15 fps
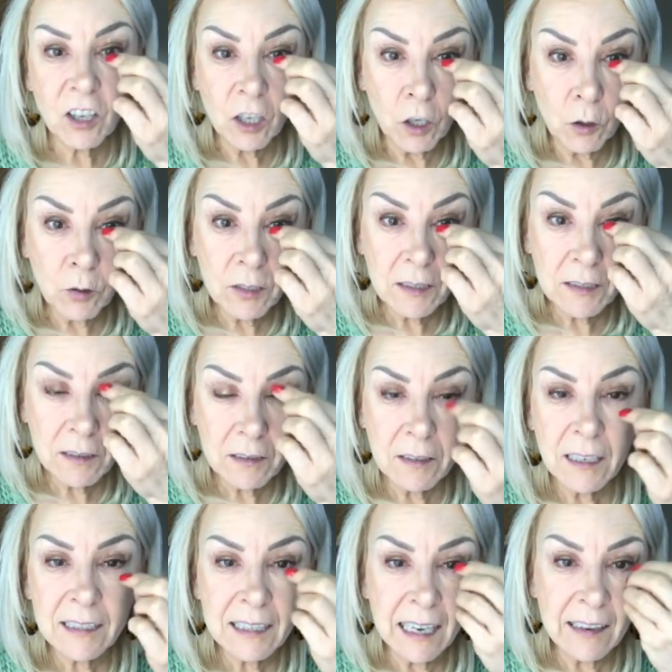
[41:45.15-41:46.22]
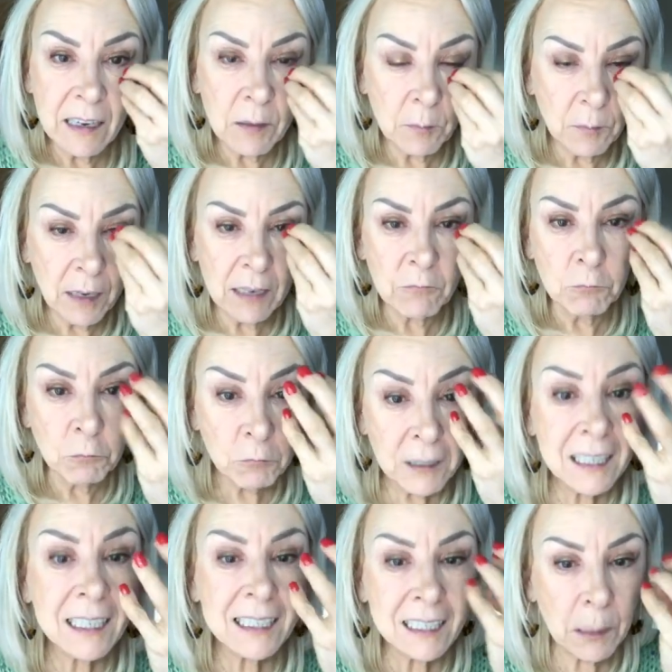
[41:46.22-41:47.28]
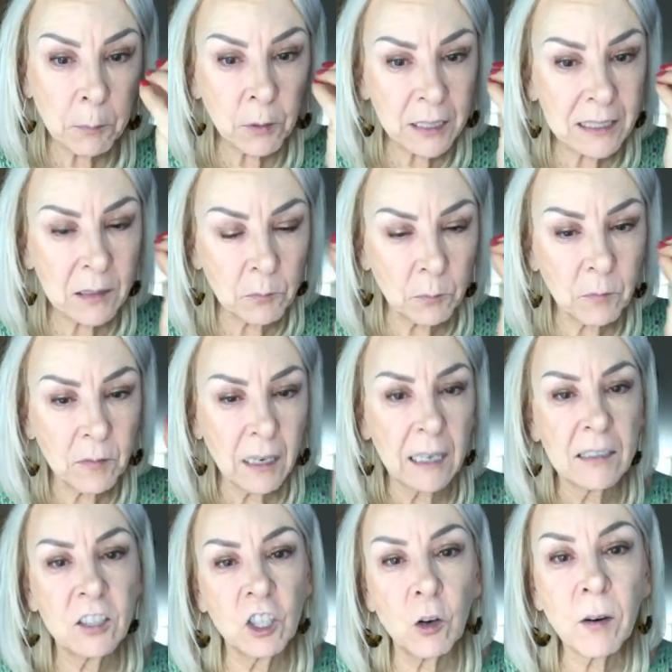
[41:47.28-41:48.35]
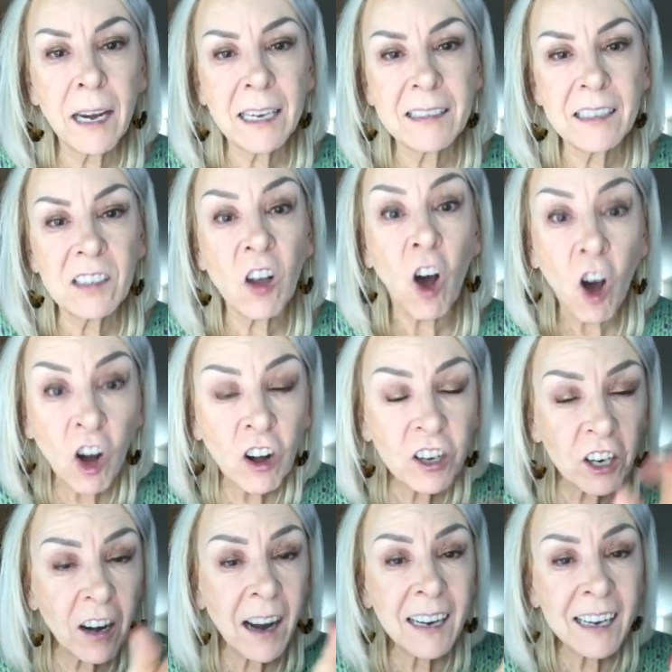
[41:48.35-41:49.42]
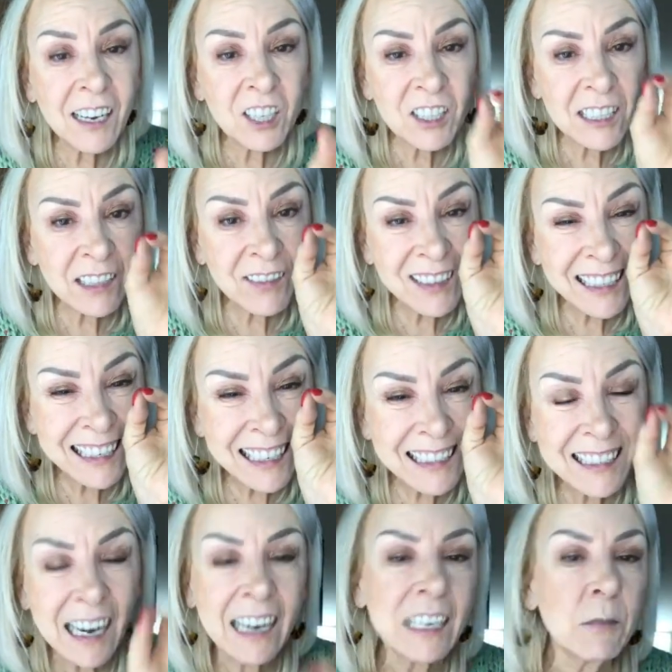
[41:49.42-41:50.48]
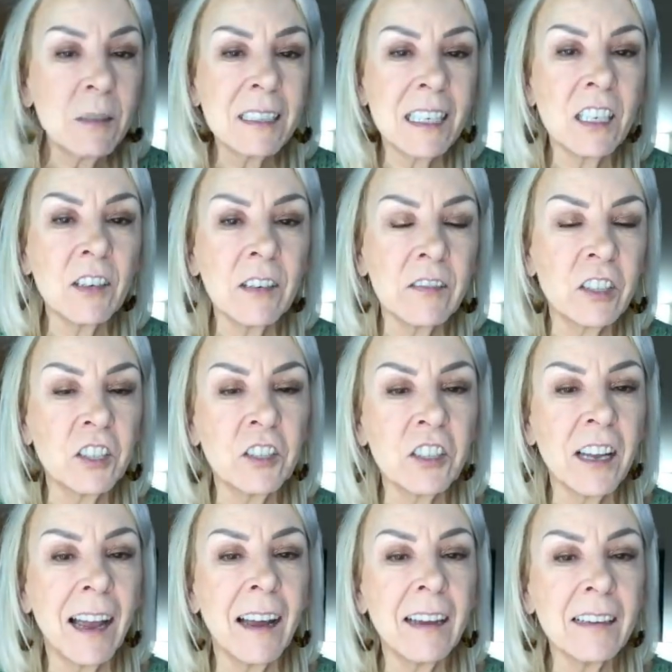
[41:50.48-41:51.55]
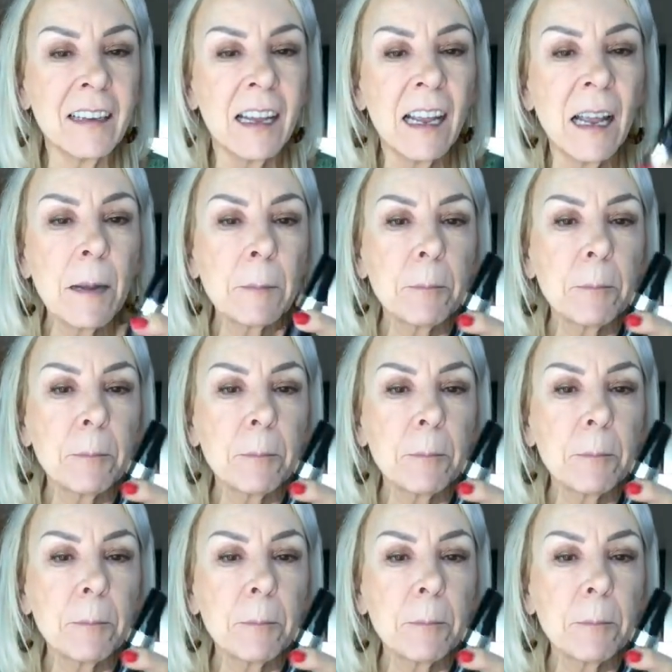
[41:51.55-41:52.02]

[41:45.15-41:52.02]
closeness and it, it really separates and as uh, showcases all your eyelashes, even the little tiny ones that you never knew you had.